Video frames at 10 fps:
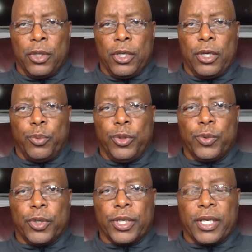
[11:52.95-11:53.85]
if we
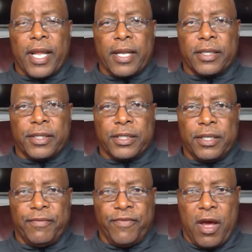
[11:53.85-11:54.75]
want to get out of this
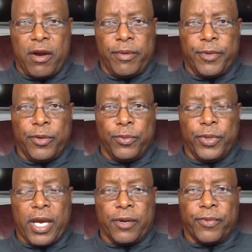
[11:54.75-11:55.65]
environment, we
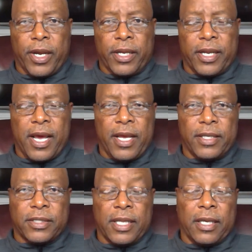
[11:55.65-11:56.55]
got to
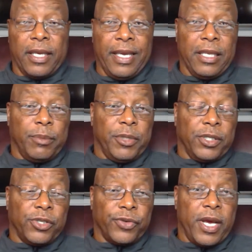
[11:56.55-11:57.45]
recognize that our enemy is
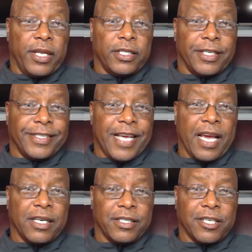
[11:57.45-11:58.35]
trying to
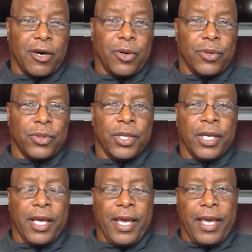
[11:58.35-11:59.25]
attack us all,
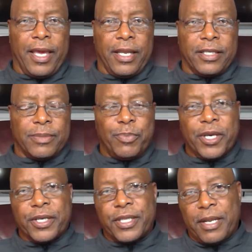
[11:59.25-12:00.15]
and it's
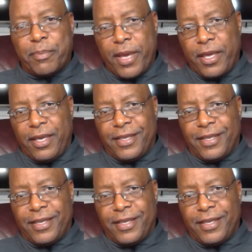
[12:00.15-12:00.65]
bigger than man.